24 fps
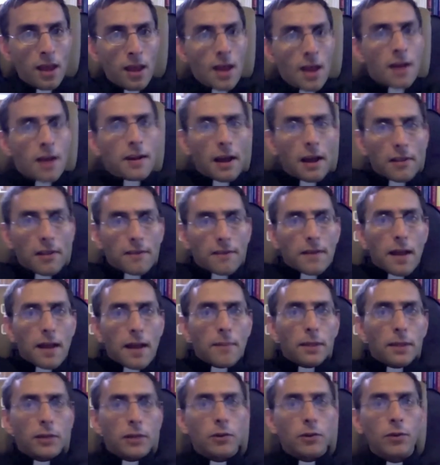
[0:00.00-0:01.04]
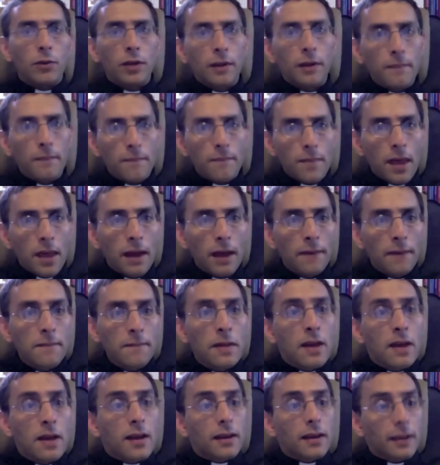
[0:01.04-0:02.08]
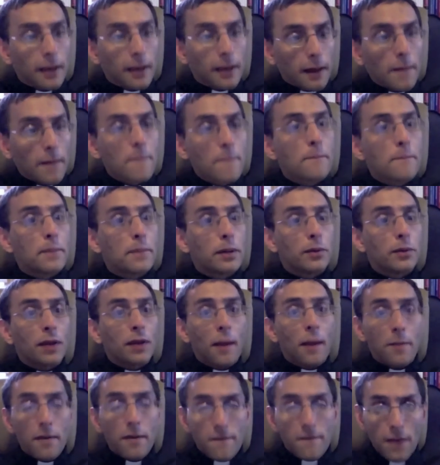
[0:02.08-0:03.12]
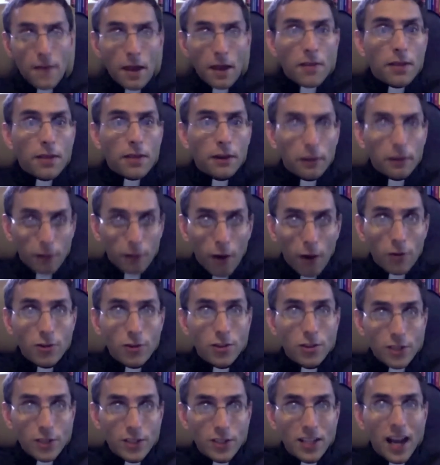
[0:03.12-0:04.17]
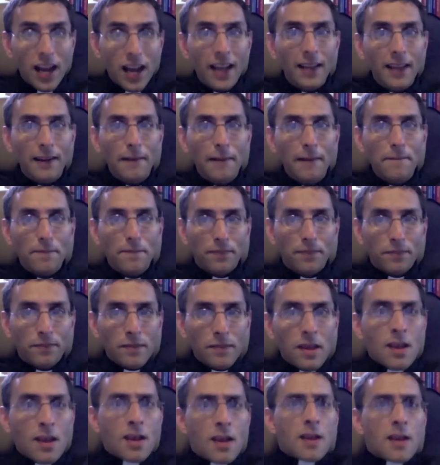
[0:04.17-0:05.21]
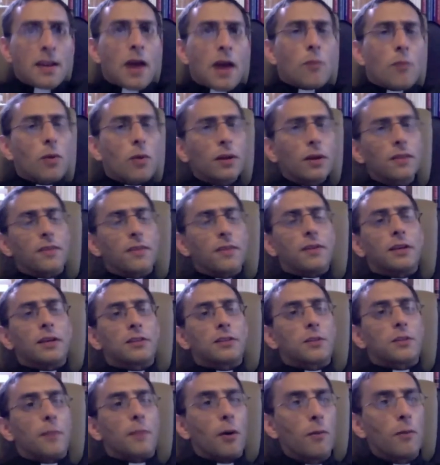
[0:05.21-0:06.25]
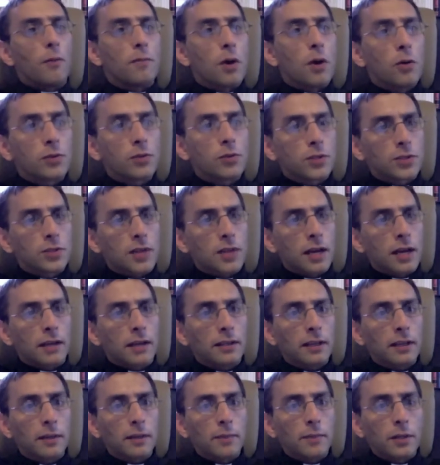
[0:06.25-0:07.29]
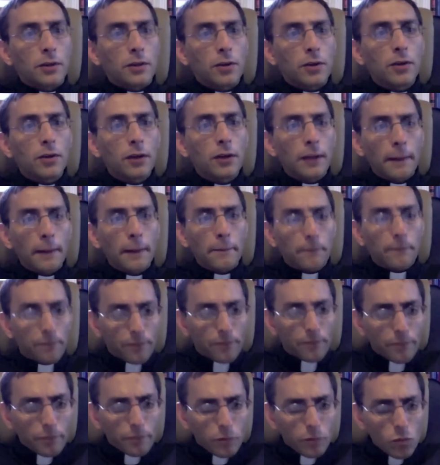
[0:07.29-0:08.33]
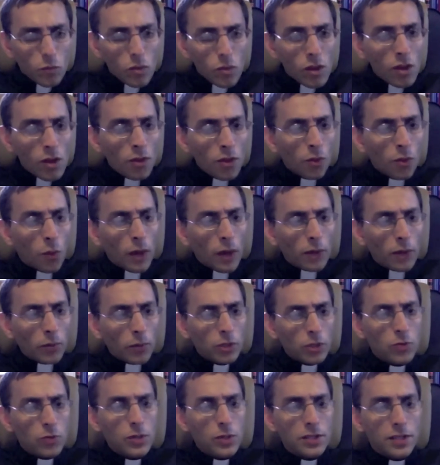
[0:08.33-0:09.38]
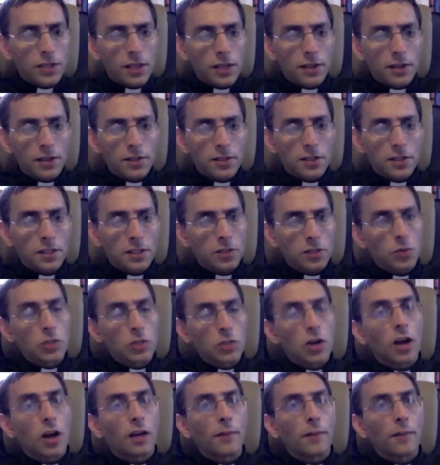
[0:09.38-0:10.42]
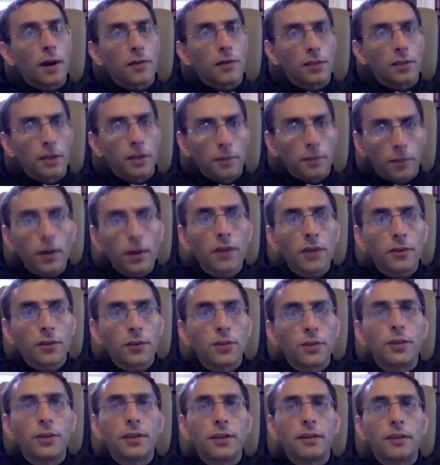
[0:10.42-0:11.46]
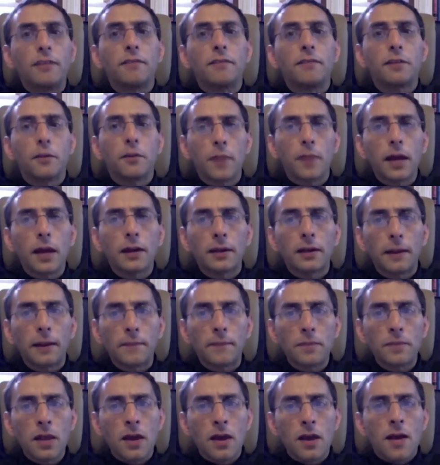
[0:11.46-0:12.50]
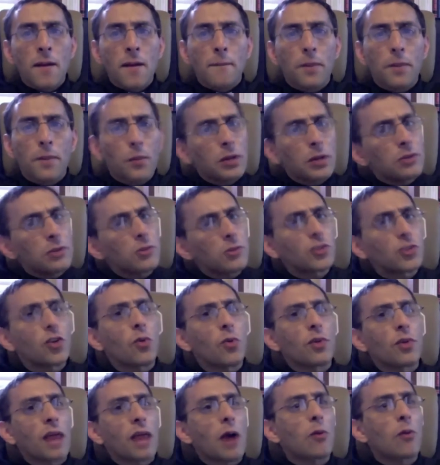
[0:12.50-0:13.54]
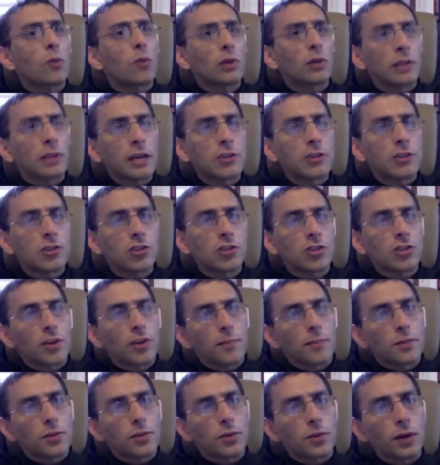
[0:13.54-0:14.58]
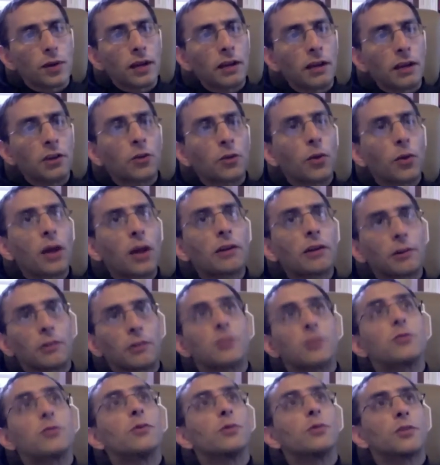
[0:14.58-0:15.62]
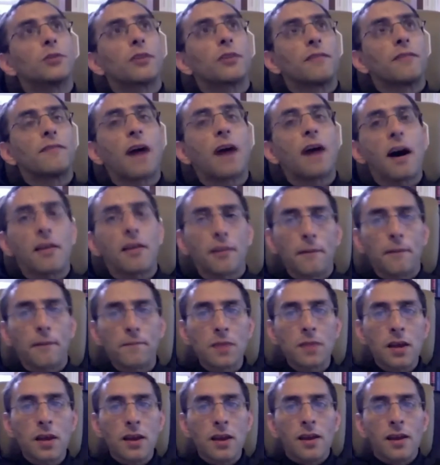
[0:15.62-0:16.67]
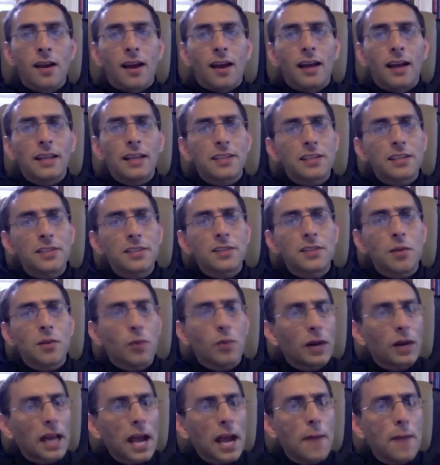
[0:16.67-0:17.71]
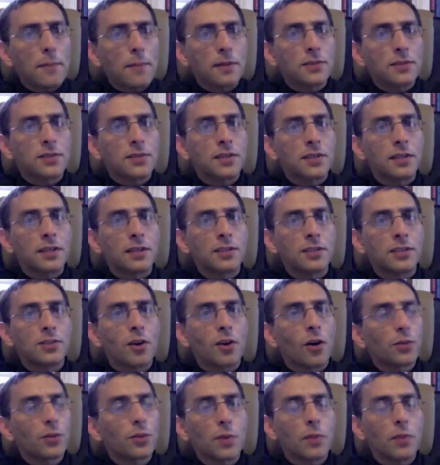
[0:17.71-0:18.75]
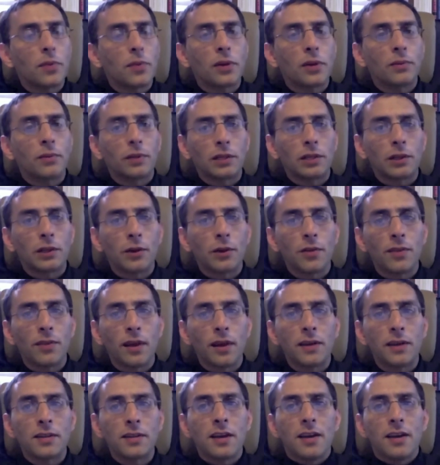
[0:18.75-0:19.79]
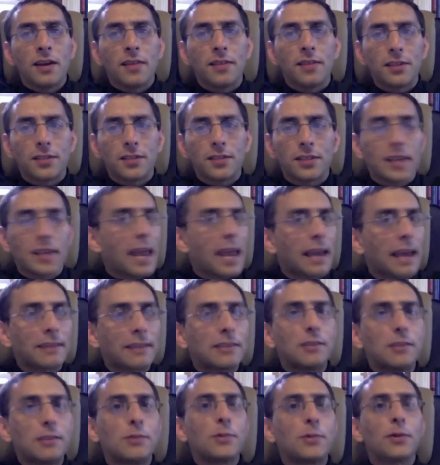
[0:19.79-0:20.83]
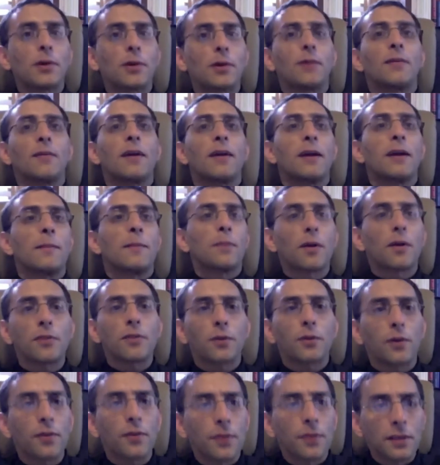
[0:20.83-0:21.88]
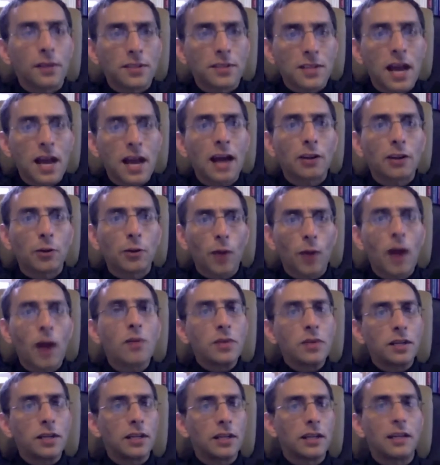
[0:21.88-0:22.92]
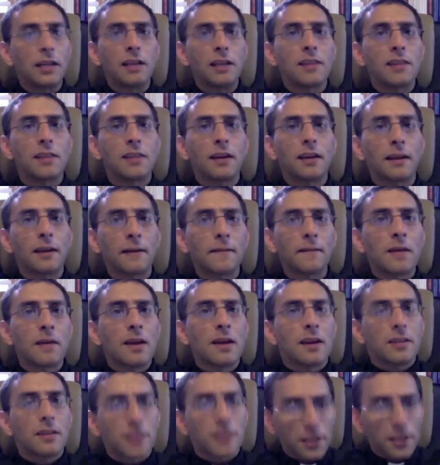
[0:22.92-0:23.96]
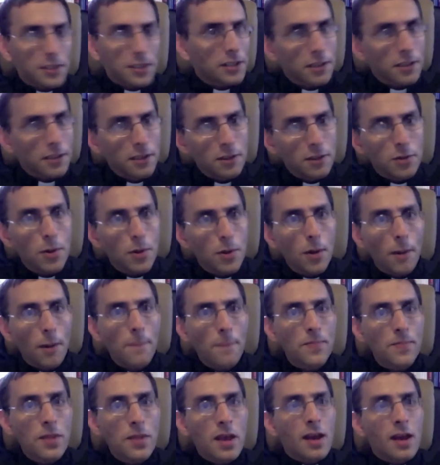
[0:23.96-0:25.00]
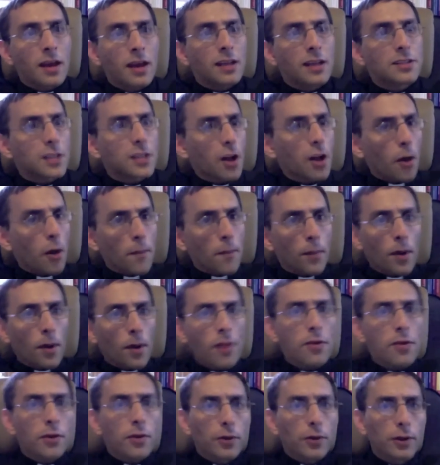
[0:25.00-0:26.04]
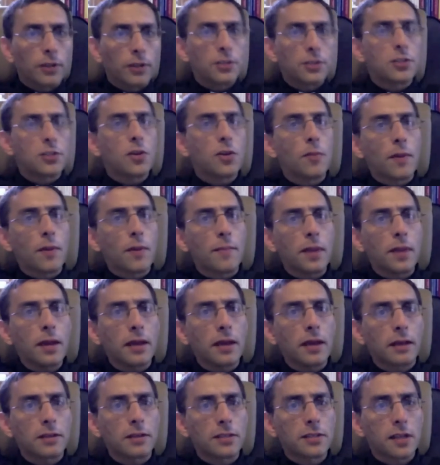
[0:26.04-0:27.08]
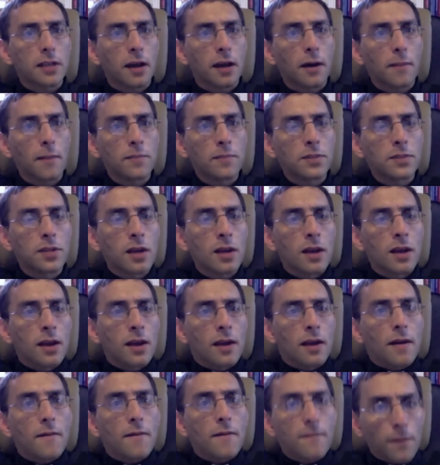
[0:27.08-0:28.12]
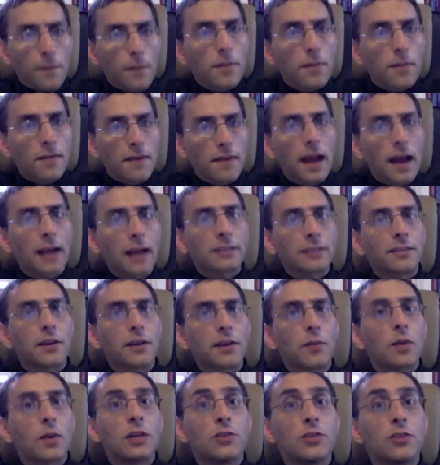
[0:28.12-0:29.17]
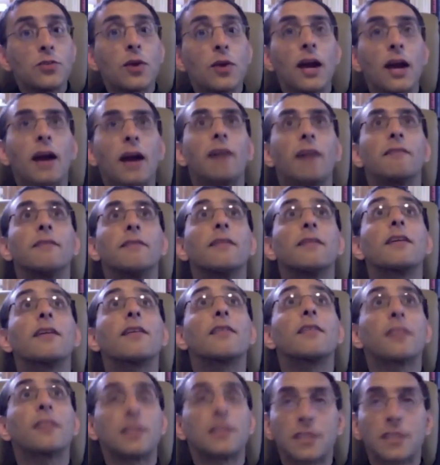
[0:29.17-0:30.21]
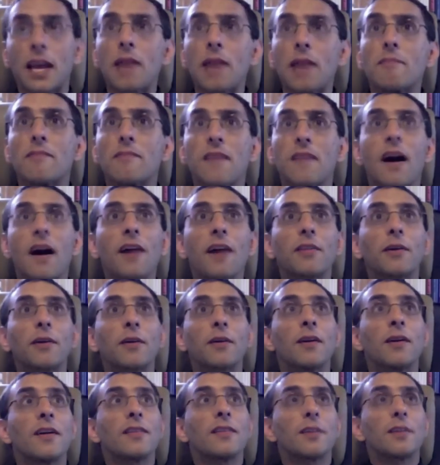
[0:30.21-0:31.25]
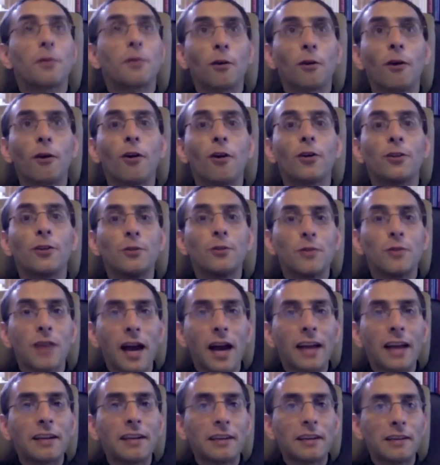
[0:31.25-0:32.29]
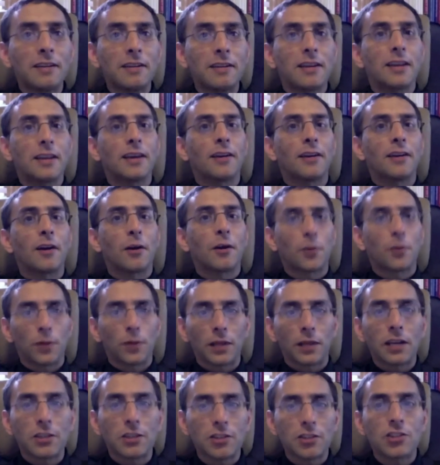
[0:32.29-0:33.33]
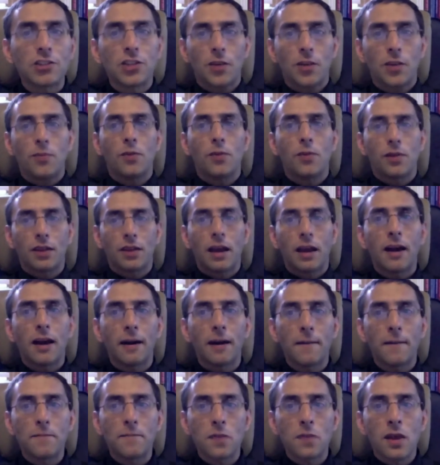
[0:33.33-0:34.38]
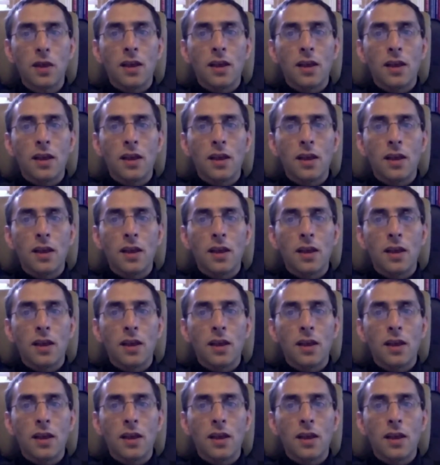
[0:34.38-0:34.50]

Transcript: Now, the family unit then can build up faith in a larger society. Now, one of the things the Pope notes is that in modernity, the way in which we see this is we talk about the brotherhood of humanity, but we do so without relationship to a greater, to the Father. And he says that what happens is ultimately we learn that this can't endure. A brotherhood that's not grounded in anything doesn't endure. He said our brotherhood as human beings comes from the fact that we do have the same Father, that we're all united in our relationship with God.